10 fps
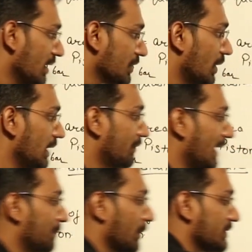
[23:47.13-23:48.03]
So if
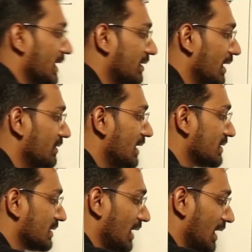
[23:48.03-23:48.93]
I projected
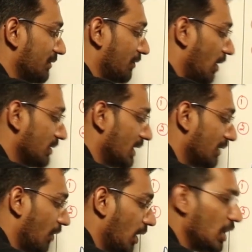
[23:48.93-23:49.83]
this curve on the
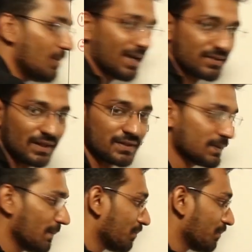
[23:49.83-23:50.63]
volume axis,